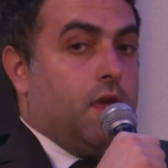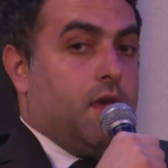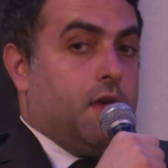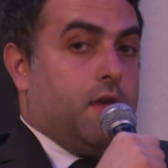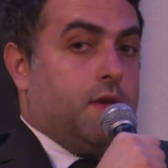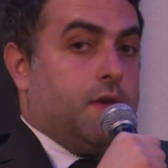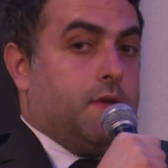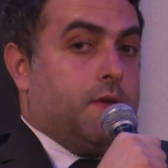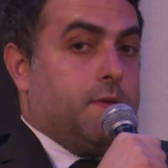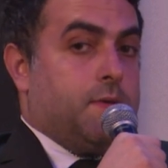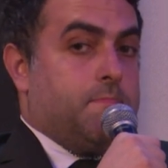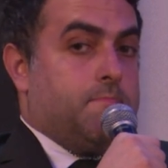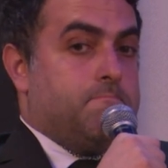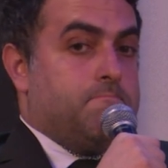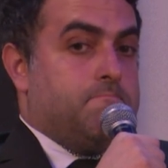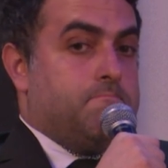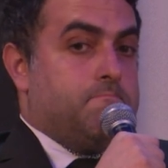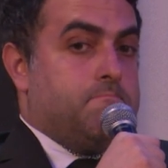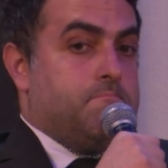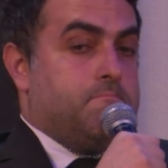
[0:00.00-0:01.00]

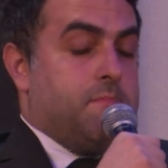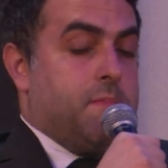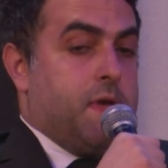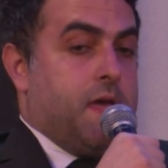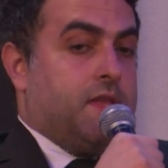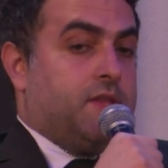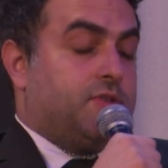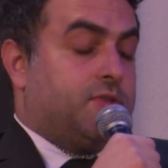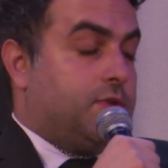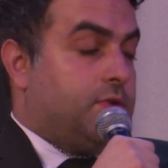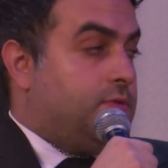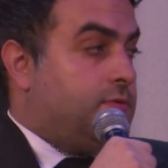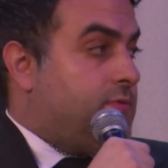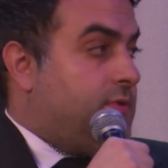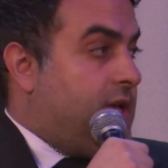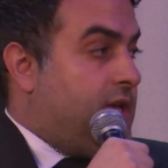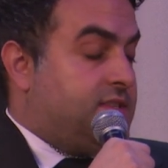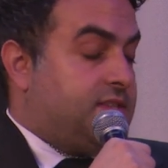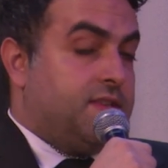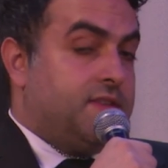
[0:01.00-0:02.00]
And so
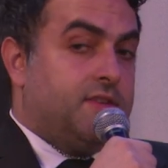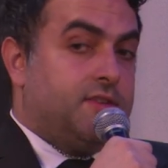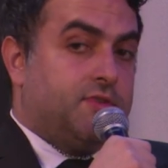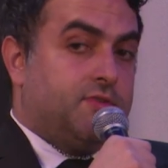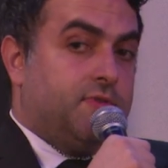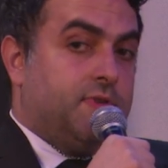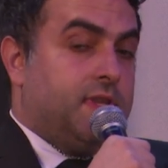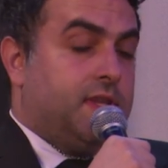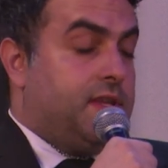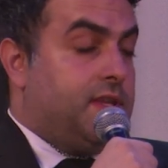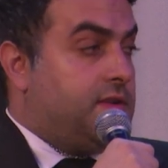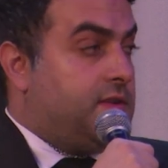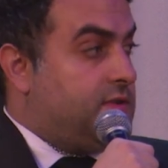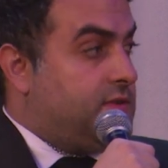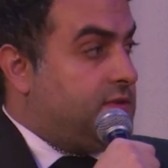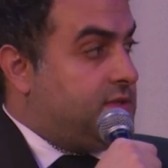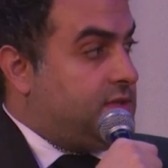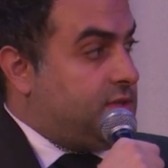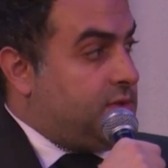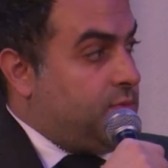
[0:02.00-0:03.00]
as industry
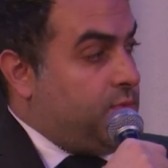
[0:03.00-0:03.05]
leaders,